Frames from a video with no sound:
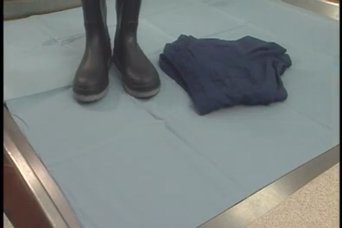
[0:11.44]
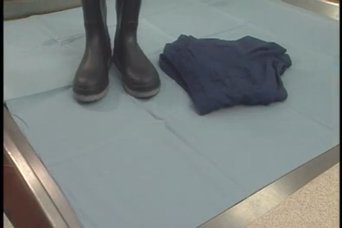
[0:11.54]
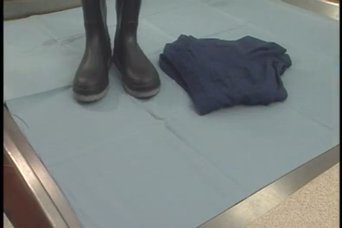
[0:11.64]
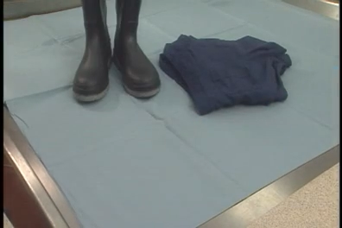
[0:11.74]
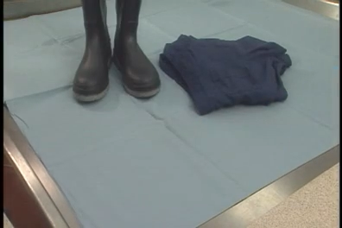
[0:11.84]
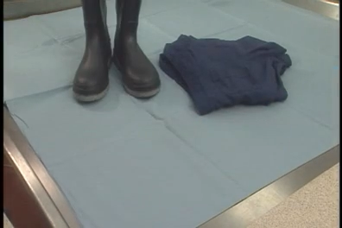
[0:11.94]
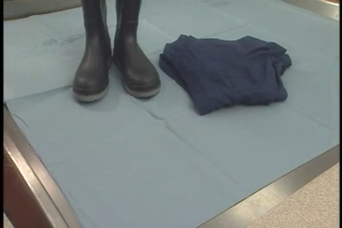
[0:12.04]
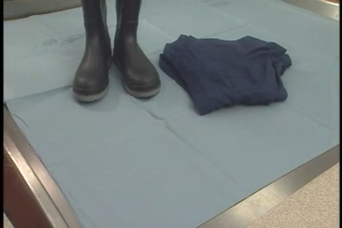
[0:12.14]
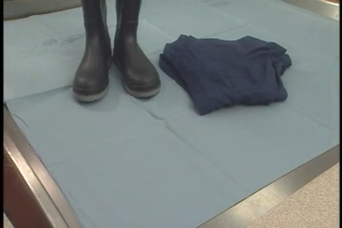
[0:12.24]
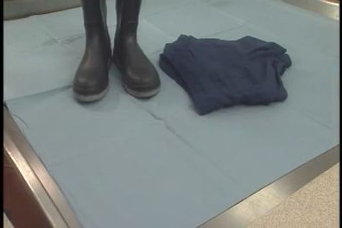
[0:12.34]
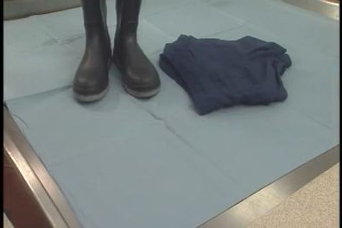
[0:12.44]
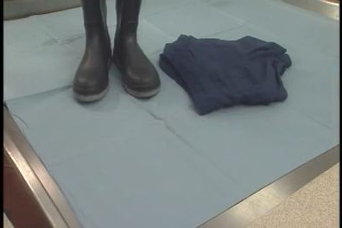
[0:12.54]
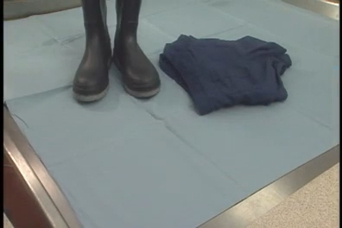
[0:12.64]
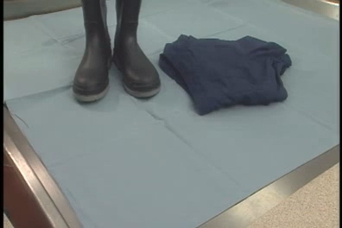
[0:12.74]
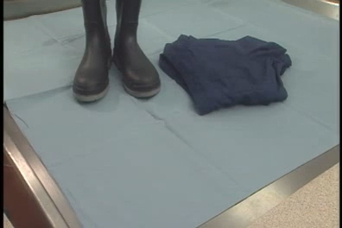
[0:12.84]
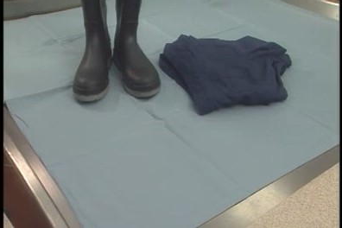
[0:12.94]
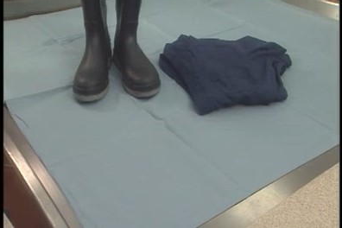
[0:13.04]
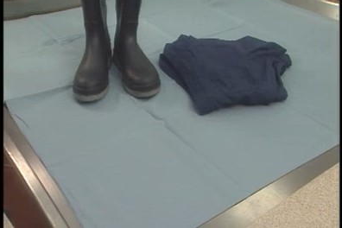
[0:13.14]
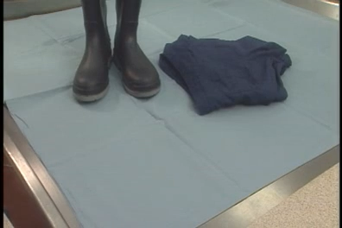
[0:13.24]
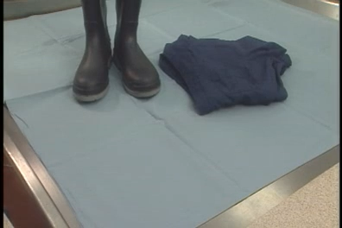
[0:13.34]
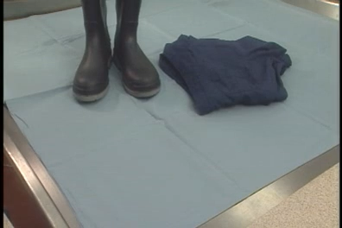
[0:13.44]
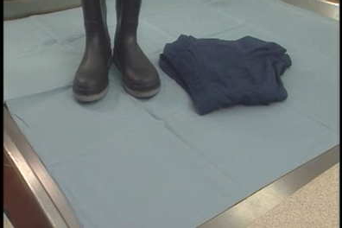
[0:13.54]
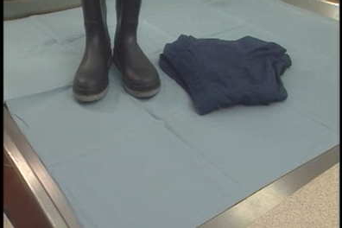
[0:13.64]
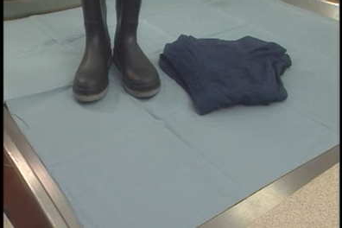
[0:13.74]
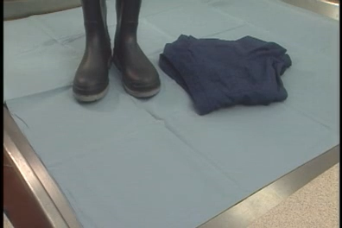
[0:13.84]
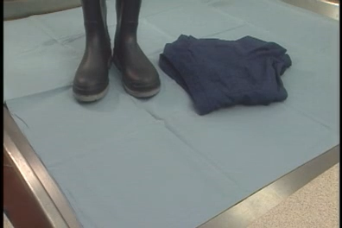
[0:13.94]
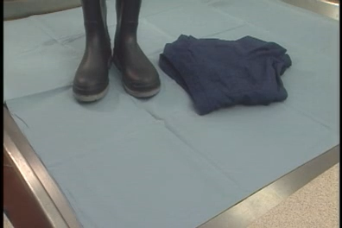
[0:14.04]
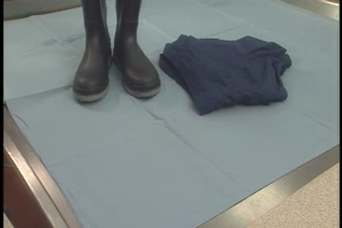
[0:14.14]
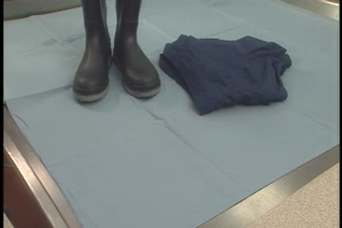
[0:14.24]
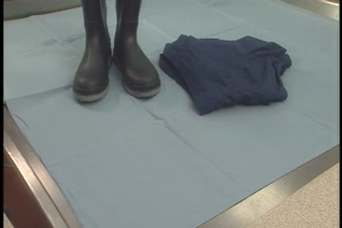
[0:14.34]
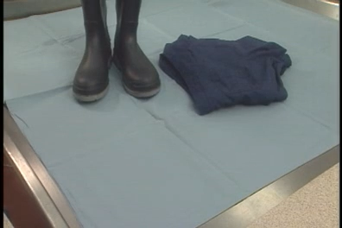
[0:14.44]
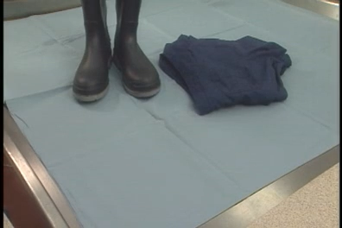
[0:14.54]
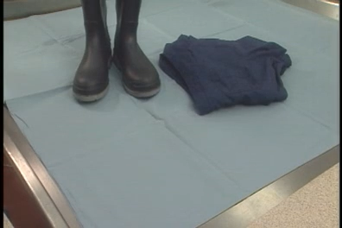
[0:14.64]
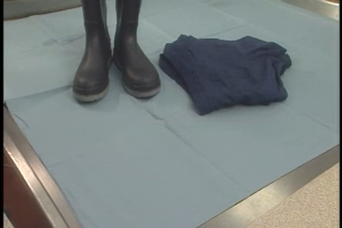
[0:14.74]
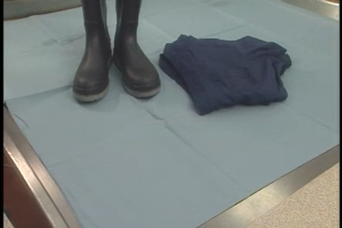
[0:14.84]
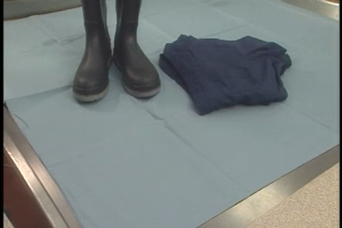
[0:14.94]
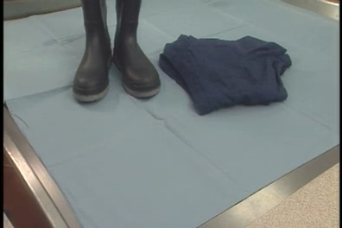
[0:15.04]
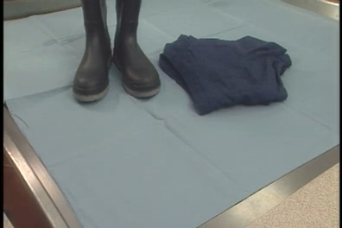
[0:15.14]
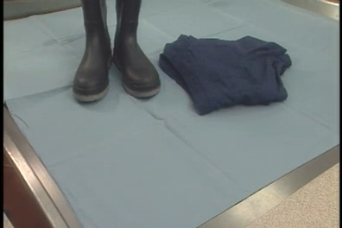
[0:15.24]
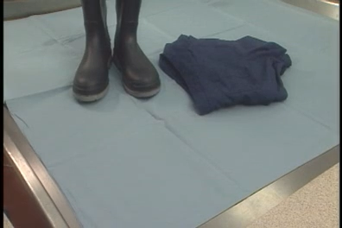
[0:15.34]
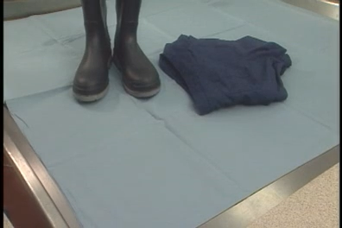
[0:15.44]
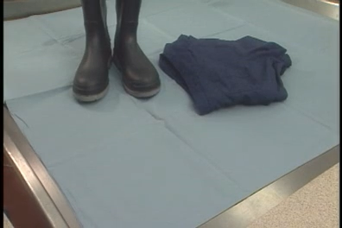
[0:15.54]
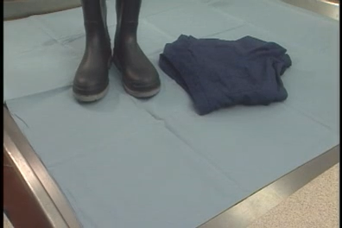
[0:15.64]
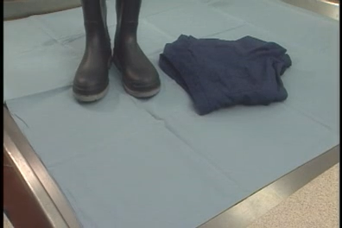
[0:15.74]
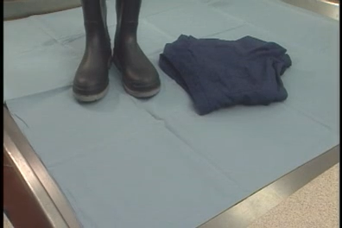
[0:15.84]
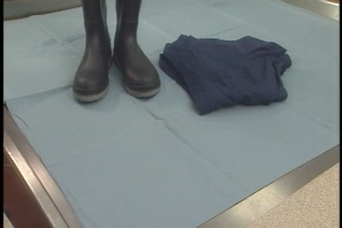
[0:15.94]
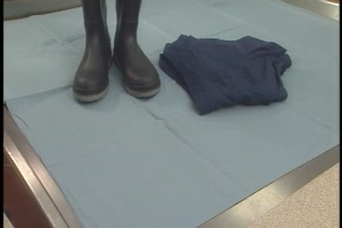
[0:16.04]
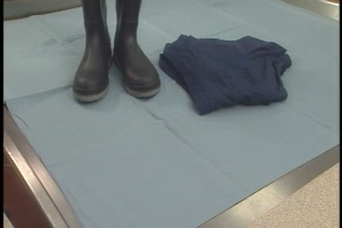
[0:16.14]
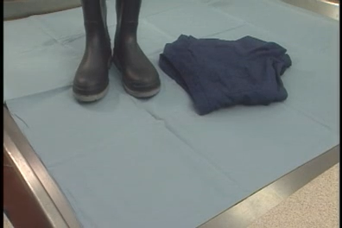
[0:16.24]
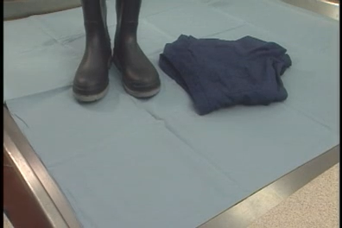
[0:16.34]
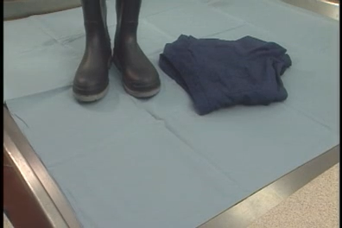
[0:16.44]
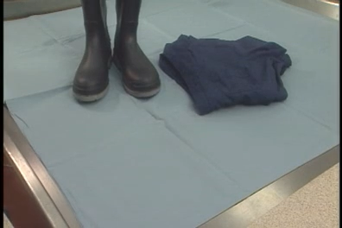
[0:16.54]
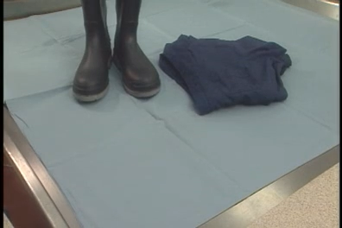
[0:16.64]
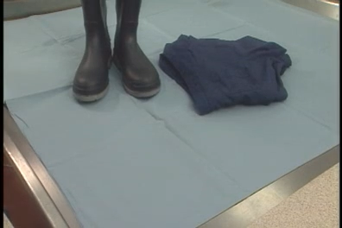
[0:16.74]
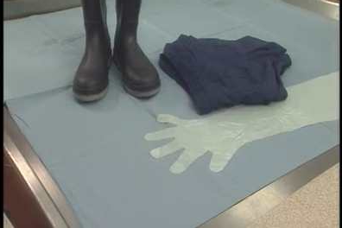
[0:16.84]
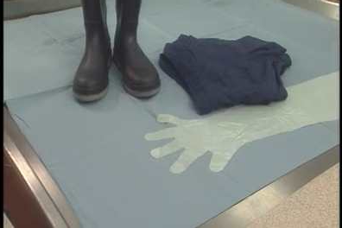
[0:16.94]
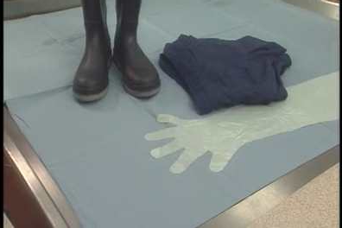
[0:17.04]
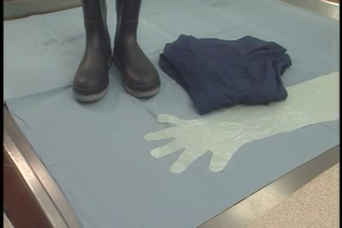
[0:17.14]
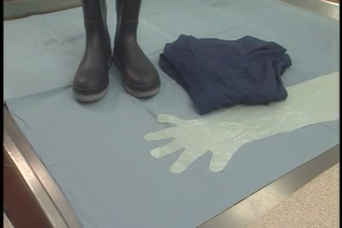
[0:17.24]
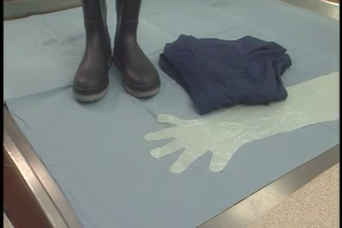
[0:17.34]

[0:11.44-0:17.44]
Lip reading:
Nobody's mouth can be seen.